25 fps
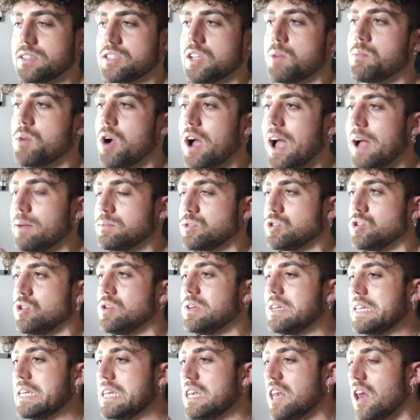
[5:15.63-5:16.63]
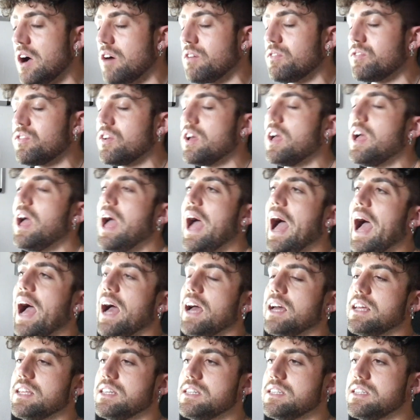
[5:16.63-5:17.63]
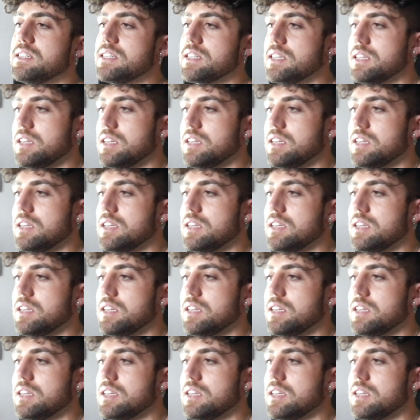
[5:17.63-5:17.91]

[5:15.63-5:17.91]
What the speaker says: summer I absolutely love. And